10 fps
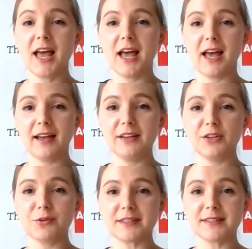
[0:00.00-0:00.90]
and
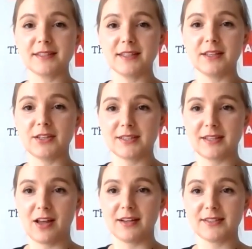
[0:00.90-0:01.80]
you can see the
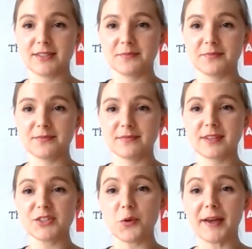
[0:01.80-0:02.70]
slides.
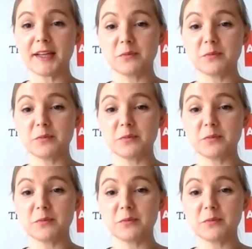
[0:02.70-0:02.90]
So I